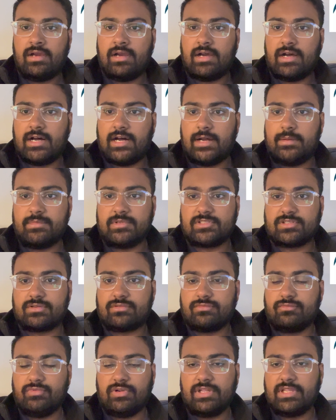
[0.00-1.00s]
It's a
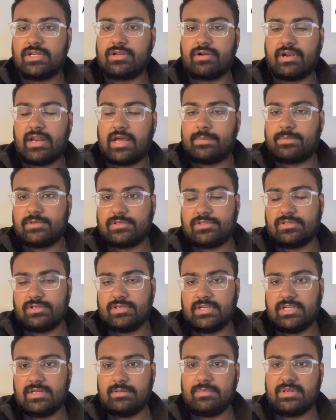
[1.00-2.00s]
really great
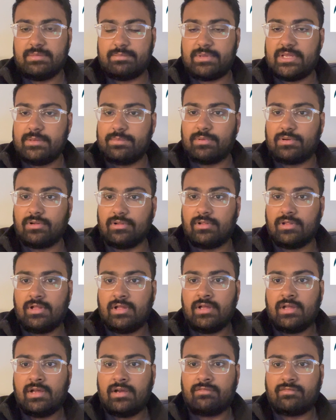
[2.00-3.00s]
opportunity to meet people
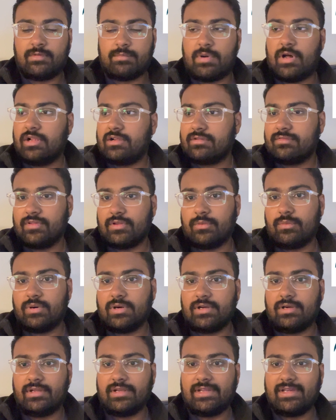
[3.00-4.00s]
from all over the
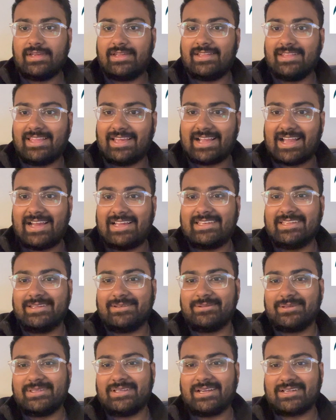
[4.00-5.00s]
world, like I did
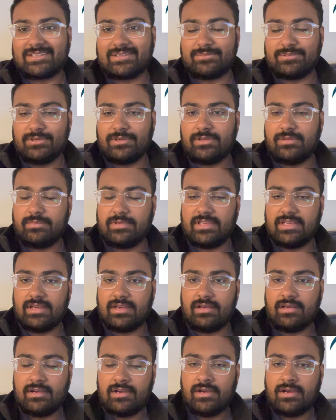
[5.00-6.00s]
with Dr. Punamiya